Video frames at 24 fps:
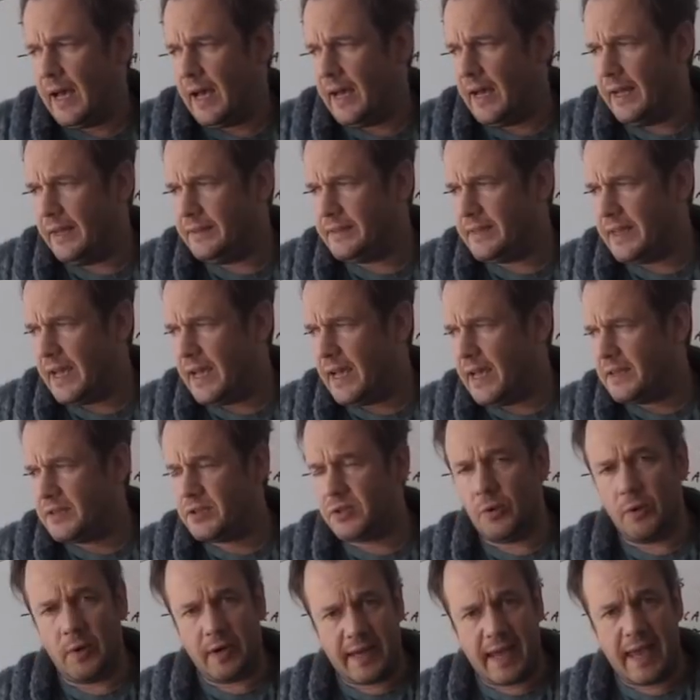And
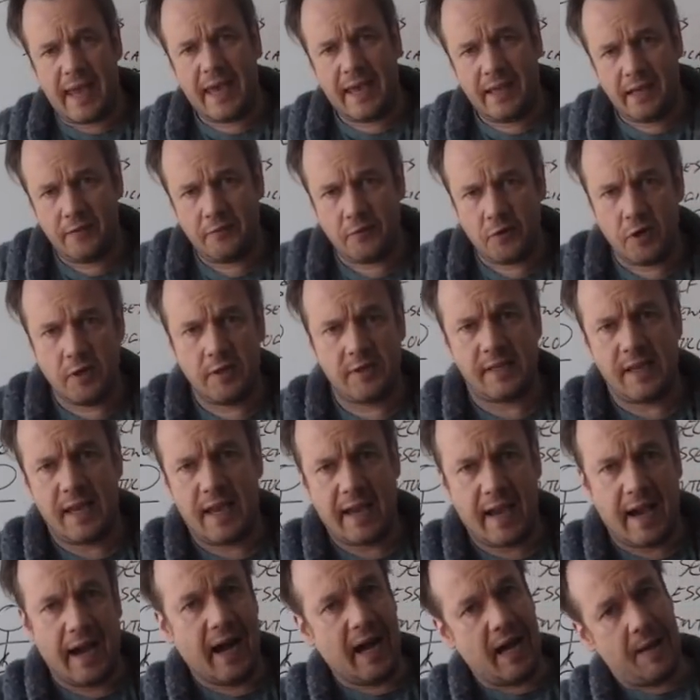so again, if you
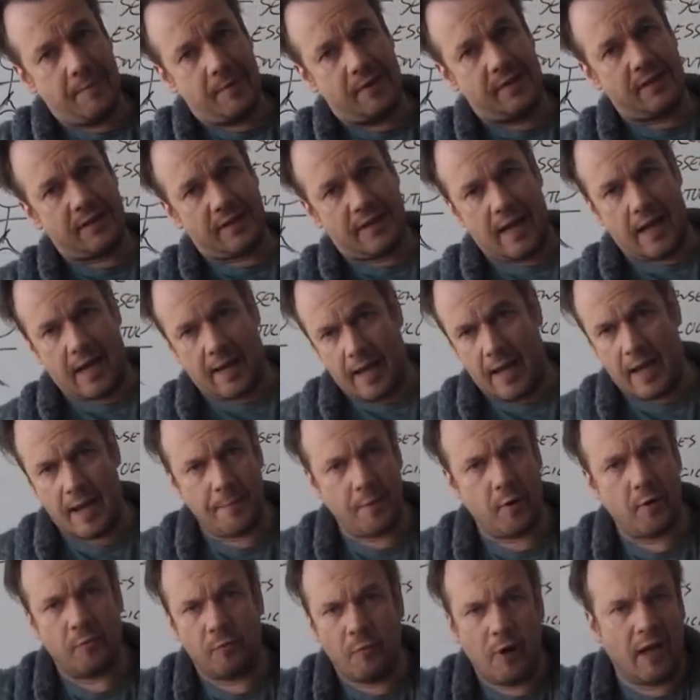say, I'm
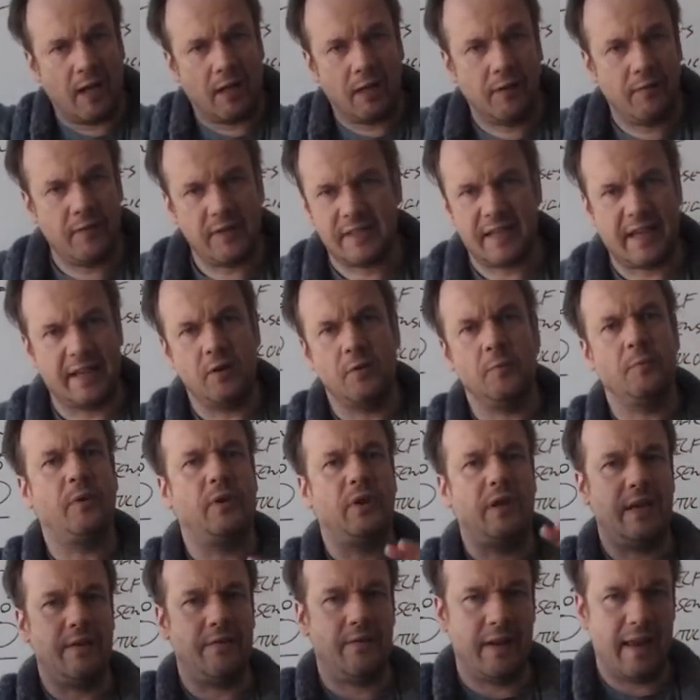a relativist, I don't
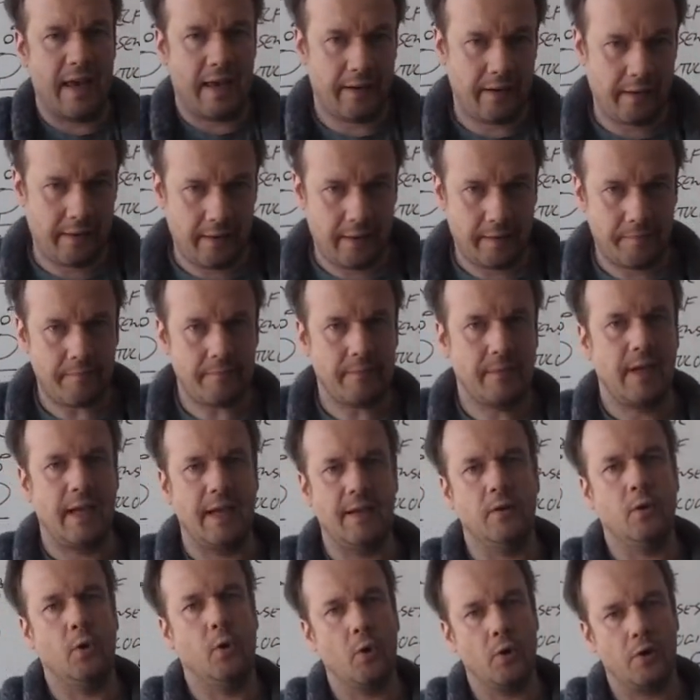believe in anything.
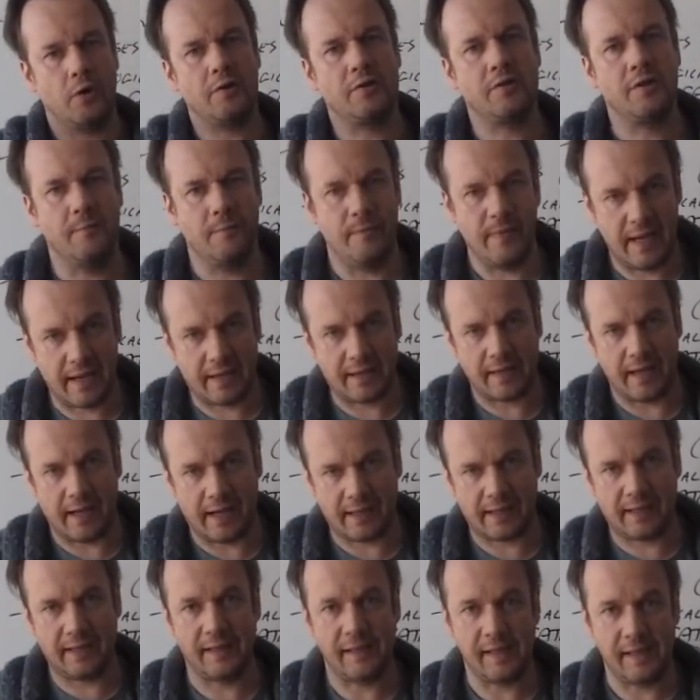In order to make
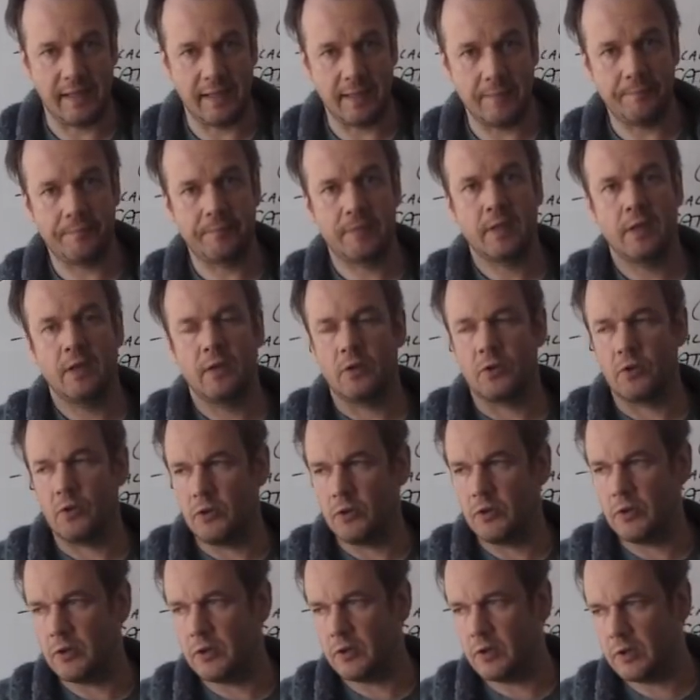that claim,
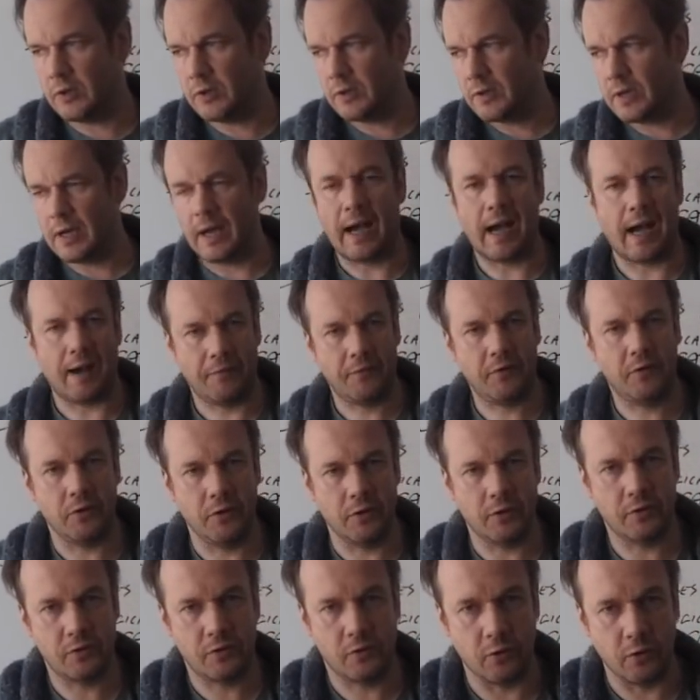you have
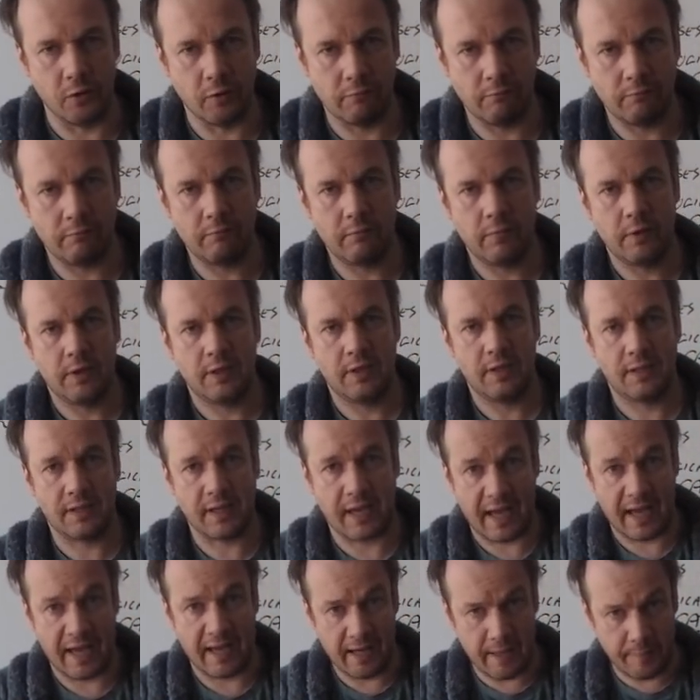to assume
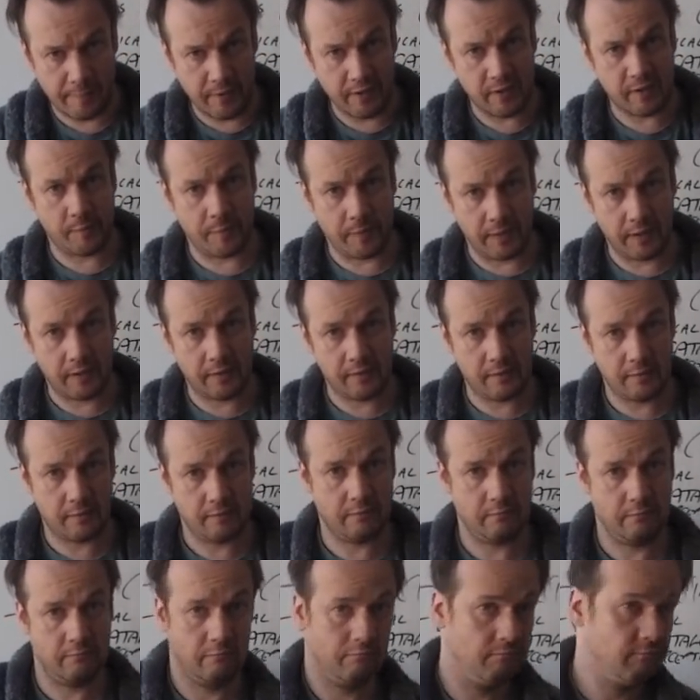time and
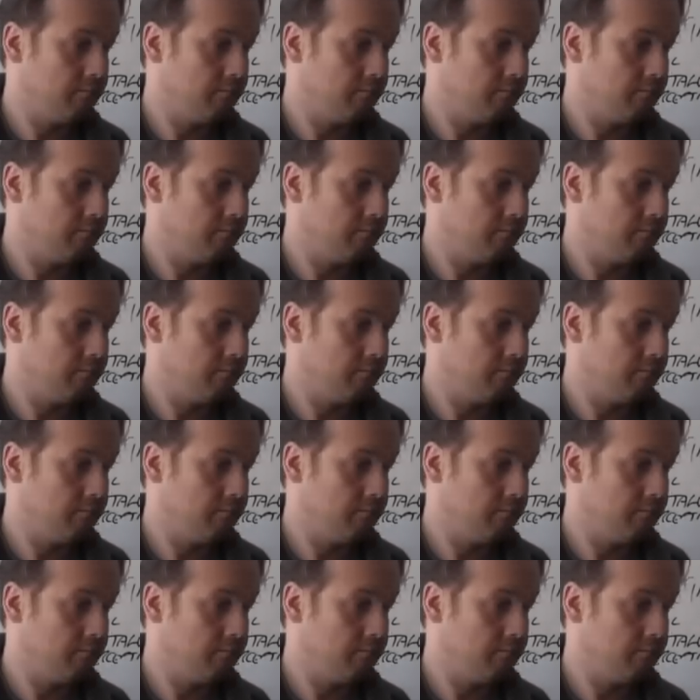space.